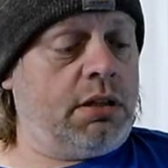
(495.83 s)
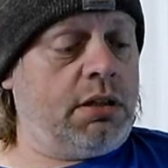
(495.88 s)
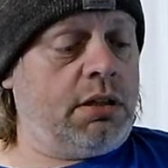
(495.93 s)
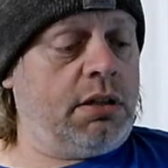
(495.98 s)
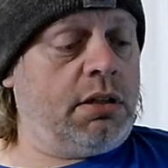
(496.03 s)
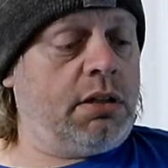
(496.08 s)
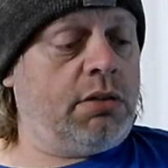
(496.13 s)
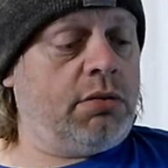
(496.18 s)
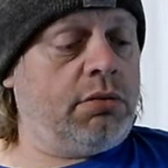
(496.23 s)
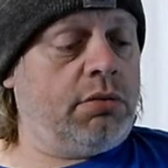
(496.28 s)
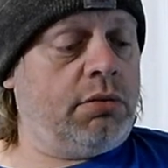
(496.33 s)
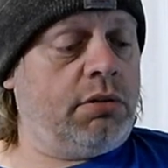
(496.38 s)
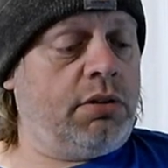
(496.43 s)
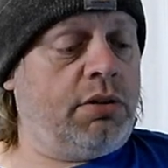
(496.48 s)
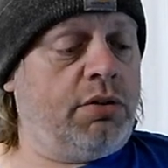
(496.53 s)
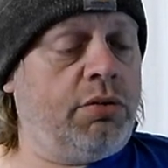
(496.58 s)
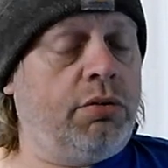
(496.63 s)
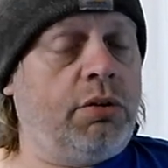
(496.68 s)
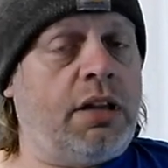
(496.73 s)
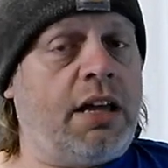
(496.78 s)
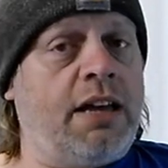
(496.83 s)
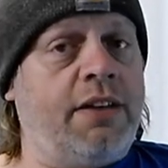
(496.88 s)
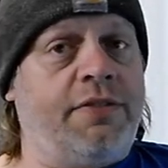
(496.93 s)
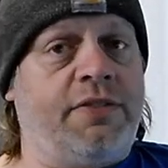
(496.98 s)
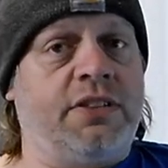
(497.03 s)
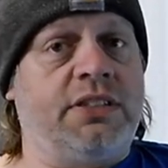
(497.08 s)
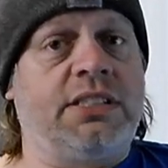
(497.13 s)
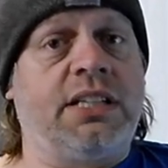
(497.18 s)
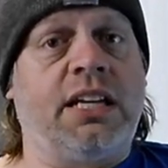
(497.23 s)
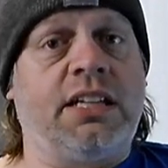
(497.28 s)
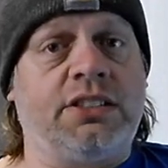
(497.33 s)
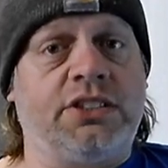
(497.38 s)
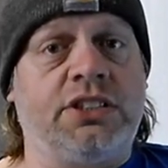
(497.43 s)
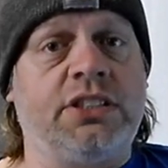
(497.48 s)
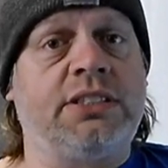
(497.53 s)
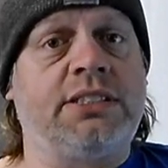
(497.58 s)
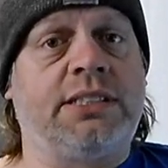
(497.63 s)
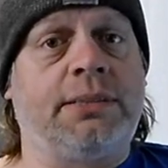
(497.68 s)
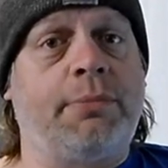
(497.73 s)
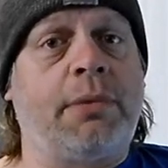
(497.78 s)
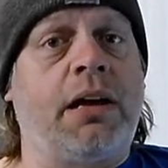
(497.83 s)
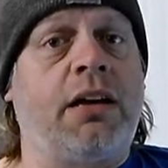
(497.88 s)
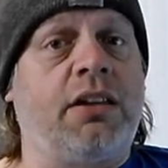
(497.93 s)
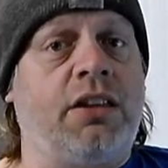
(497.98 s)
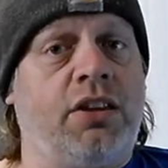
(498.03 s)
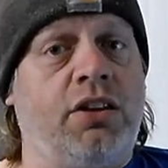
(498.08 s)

you know your life is not just about